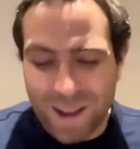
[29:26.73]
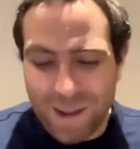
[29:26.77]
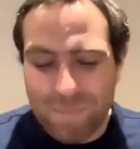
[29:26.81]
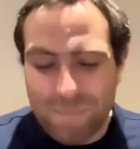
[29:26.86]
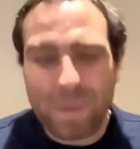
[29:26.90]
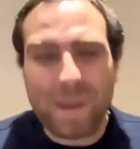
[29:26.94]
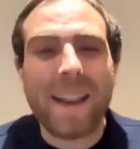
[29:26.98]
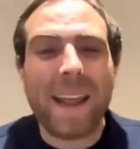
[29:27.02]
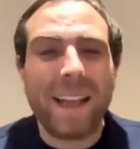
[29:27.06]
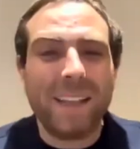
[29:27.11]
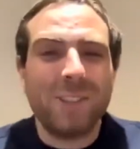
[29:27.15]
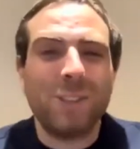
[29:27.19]

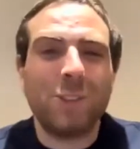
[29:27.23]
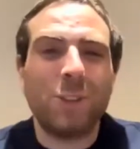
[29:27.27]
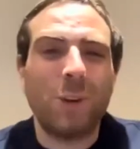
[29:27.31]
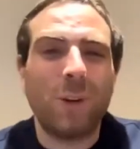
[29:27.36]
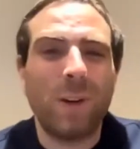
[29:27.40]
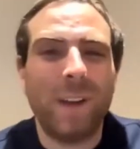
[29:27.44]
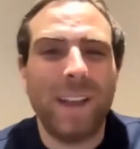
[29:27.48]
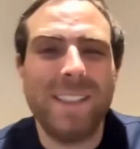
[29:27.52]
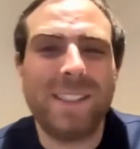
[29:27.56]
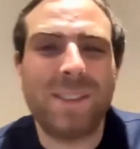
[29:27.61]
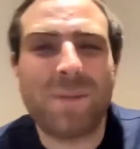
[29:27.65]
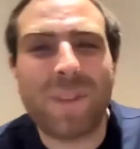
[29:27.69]
But Next
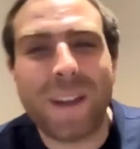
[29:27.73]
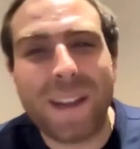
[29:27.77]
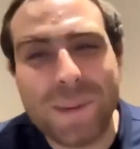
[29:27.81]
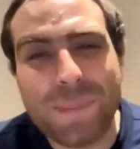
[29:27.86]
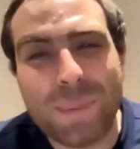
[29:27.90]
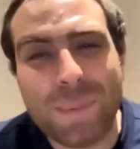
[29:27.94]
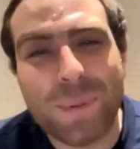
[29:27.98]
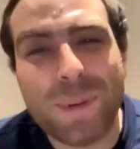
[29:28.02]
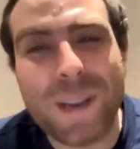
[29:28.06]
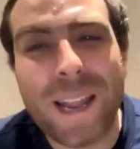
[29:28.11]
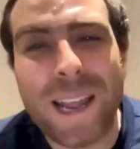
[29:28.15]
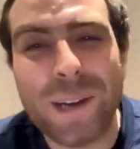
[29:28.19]
Door is
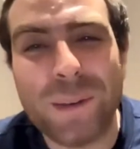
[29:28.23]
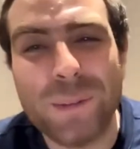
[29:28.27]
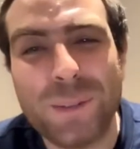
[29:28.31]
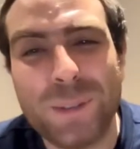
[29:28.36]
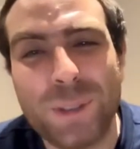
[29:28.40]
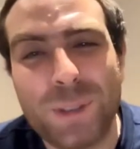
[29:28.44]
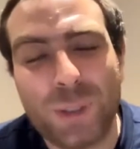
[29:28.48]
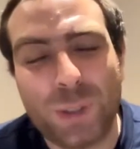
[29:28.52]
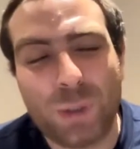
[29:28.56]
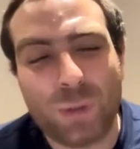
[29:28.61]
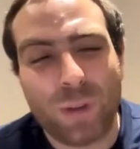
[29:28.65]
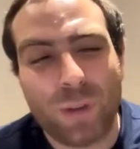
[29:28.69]
available now
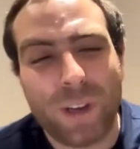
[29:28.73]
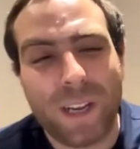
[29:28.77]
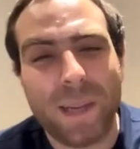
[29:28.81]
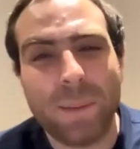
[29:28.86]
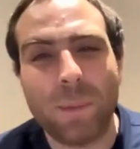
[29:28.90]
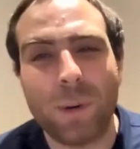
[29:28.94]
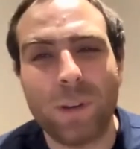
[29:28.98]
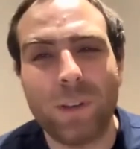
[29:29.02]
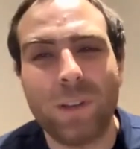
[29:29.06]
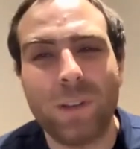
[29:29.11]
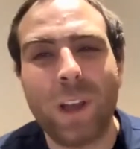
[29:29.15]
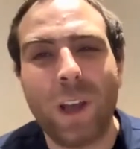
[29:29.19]
to
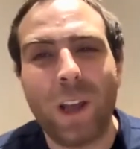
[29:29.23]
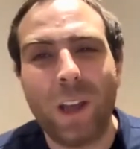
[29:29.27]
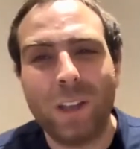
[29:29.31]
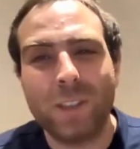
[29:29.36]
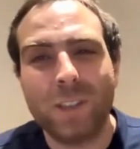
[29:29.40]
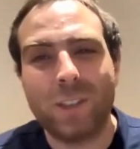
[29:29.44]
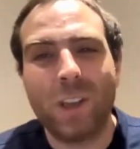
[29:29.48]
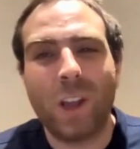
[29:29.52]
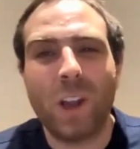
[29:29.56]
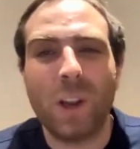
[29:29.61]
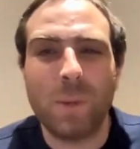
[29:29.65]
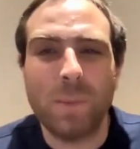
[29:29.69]
stream on
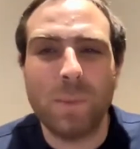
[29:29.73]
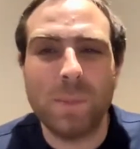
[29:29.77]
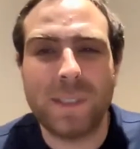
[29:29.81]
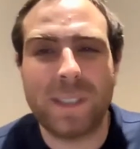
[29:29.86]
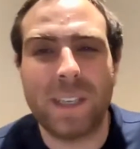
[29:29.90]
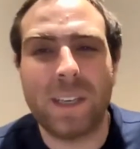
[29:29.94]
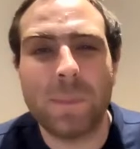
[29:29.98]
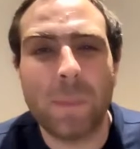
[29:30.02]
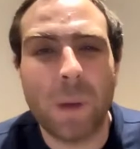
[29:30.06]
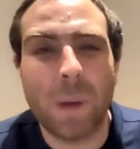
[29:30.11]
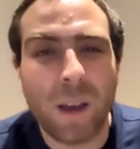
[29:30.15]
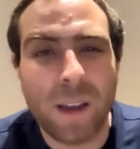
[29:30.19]
Curzon Home
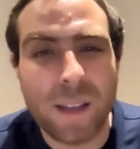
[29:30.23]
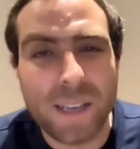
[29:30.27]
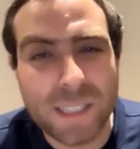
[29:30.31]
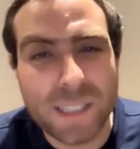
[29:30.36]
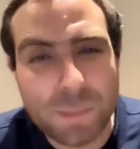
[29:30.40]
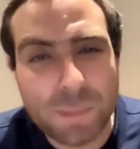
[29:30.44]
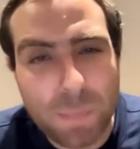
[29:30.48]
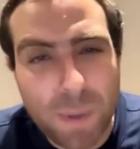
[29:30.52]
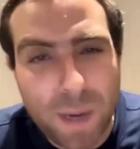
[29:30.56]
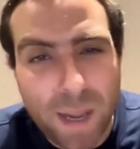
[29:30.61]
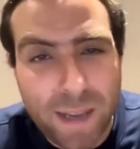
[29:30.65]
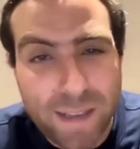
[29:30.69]
Cinema and
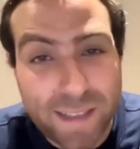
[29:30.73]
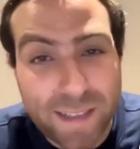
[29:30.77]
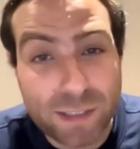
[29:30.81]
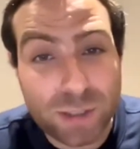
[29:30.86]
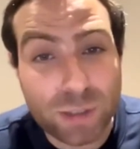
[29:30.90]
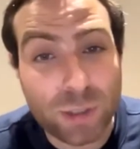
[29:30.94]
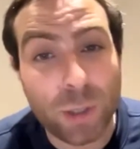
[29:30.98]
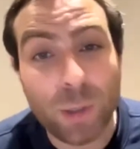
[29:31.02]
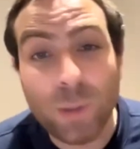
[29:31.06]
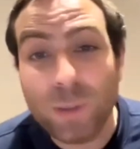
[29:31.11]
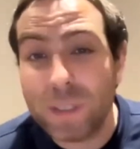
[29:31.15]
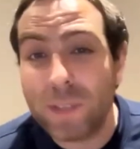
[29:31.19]
is playing
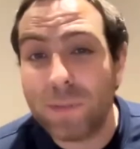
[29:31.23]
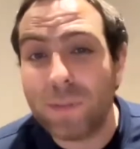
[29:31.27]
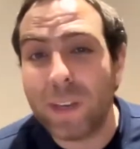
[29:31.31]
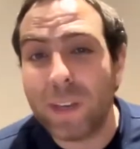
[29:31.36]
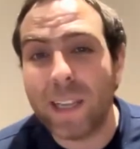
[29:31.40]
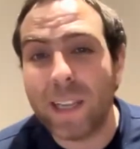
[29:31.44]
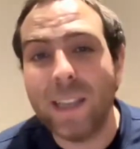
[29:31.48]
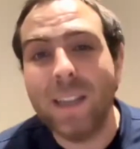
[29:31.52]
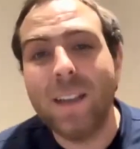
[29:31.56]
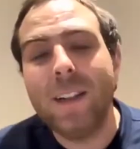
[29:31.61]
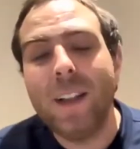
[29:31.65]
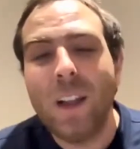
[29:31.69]

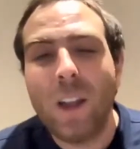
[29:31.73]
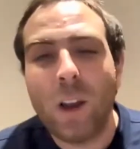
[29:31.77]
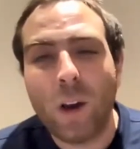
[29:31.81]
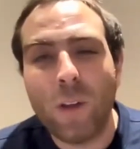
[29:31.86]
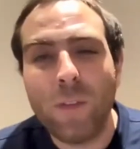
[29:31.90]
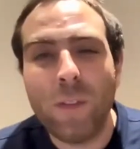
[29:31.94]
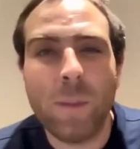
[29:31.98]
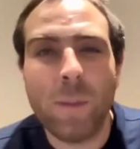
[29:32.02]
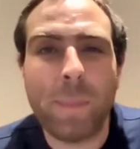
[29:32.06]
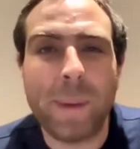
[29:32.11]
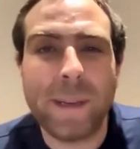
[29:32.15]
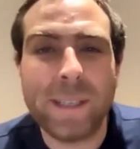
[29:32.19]
exclusively
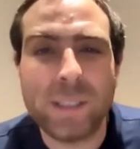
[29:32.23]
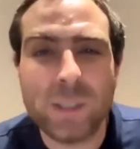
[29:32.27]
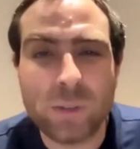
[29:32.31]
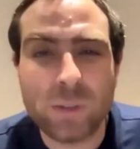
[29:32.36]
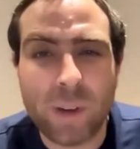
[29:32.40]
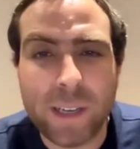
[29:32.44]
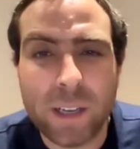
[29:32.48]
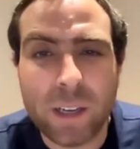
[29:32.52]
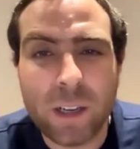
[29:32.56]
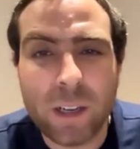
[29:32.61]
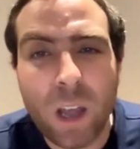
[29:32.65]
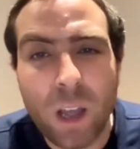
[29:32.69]
on the big
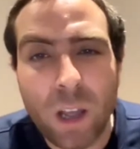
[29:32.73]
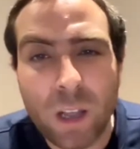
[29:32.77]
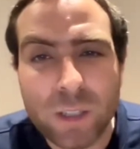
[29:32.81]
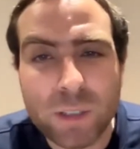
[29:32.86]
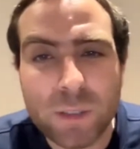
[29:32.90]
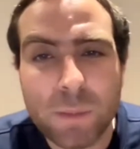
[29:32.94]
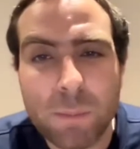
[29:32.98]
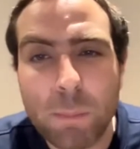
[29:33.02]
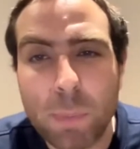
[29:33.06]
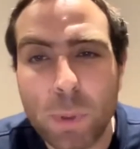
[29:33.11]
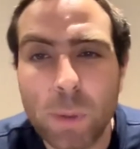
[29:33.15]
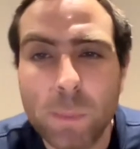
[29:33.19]
screen at
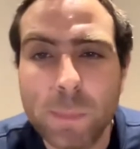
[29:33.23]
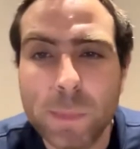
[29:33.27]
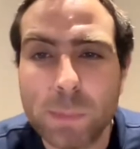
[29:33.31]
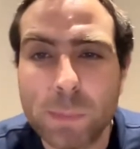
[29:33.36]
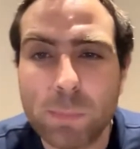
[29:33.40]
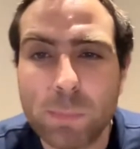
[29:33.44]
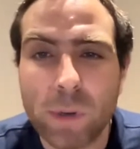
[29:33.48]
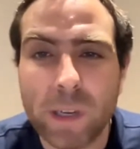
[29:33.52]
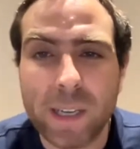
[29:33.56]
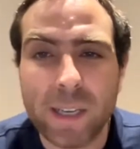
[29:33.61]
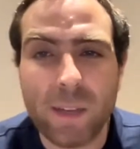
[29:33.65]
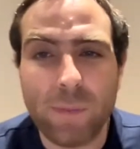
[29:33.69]
Curzon Bloomsbury.